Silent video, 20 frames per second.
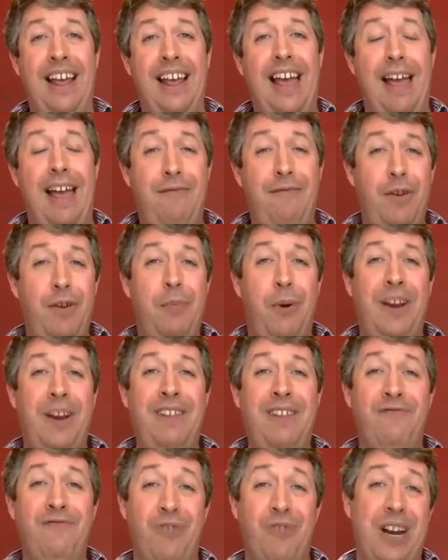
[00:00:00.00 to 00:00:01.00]
Everybody
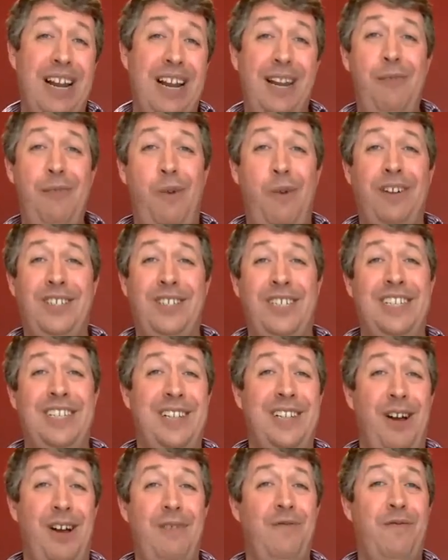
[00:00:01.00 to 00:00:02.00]
really wants
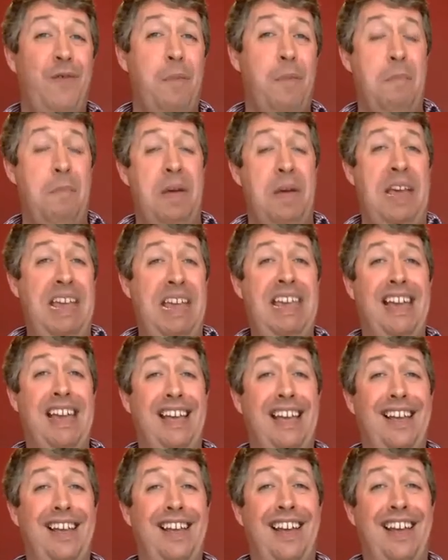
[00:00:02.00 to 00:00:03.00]
design for me.
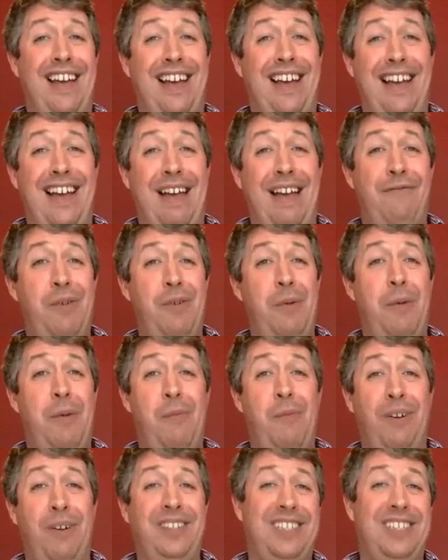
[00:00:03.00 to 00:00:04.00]
Everyone
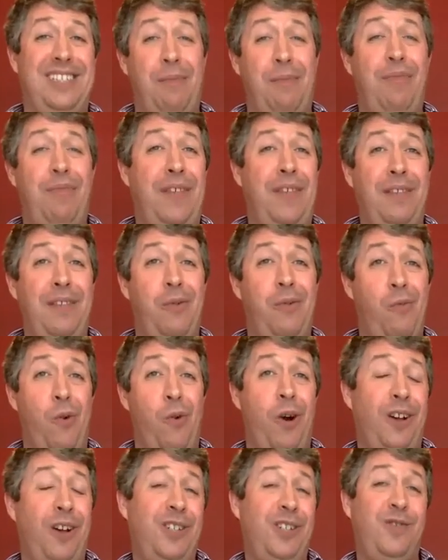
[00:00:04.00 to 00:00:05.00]
wants something that
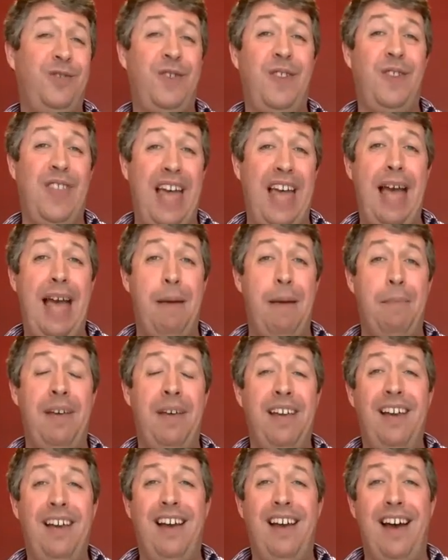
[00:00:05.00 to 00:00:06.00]
works for them.
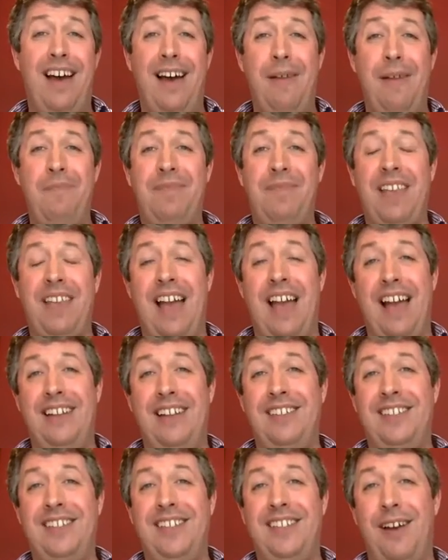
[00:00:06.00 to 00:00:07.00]
And
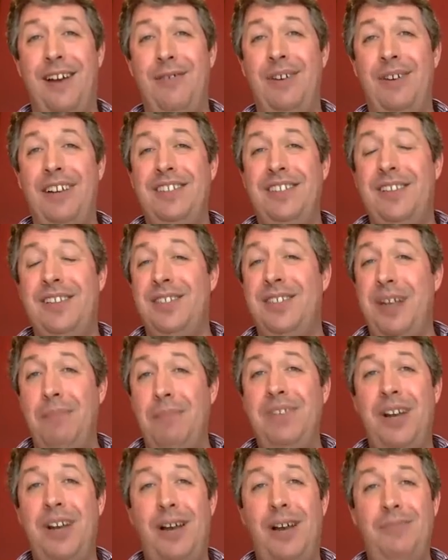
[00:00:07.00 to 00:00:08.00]
so
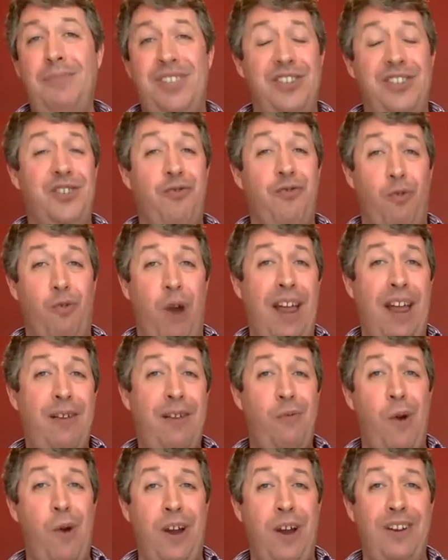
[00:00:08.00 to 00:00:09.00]
sometimes it's great
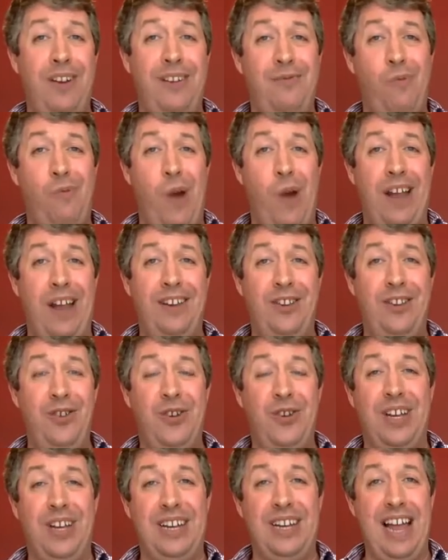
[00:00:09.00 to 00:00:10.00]
when you
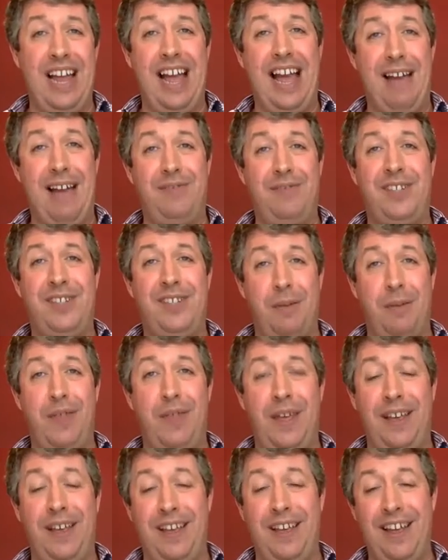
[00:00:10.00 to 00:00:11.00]
can have
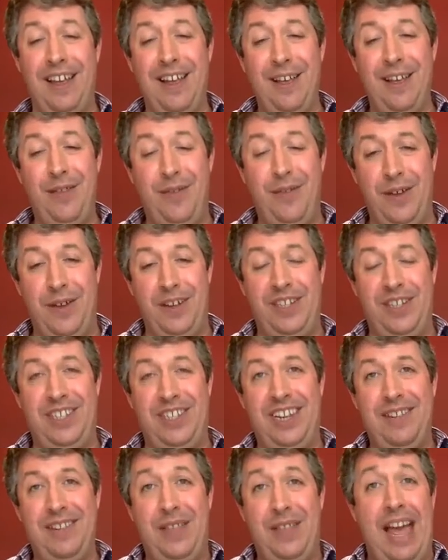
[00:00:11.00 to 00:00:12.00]
something that
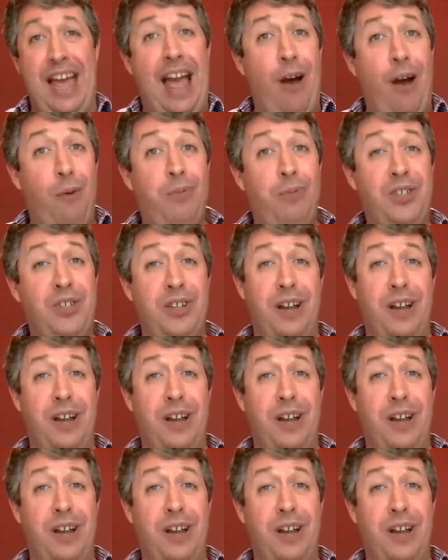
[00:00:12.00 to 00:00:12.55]
helps